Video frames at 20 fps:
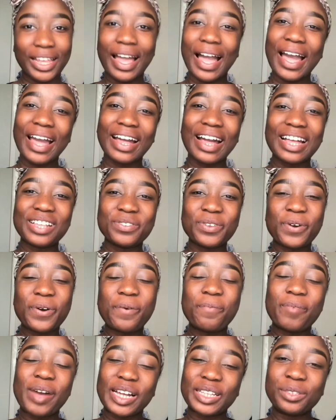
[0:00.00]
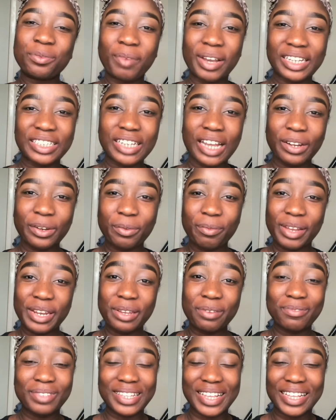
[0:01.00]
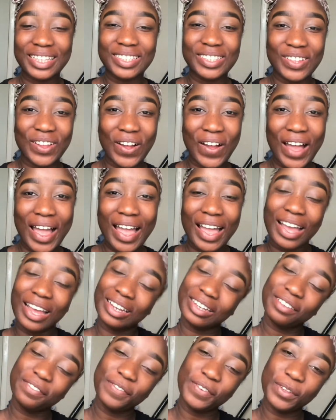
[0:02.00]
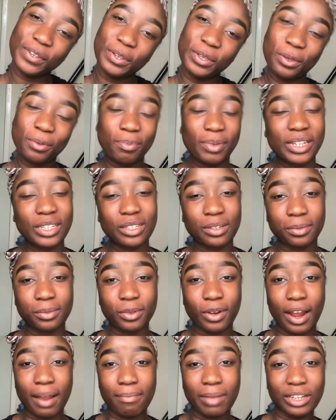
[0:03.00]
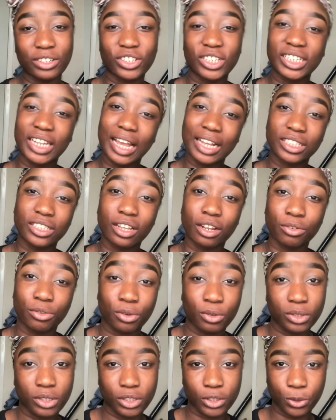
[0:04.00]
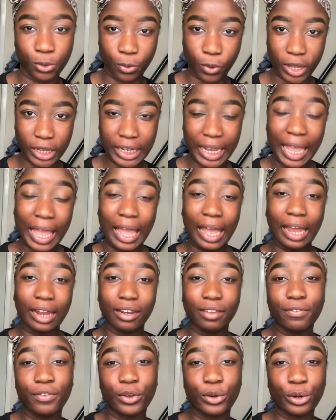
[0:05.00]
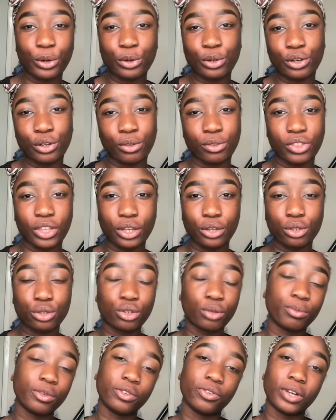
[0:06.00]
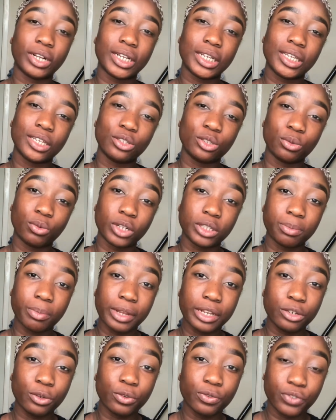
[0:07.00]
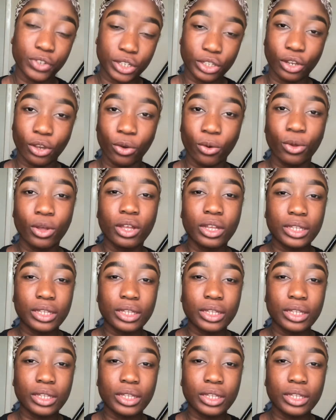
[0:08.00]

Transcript: Hi guys, welcome back to my channel. My name is Esther, and if you're new, please subscribe and join the #royalty squad. And if you're not new, thank you so much for clicking to watch my new video.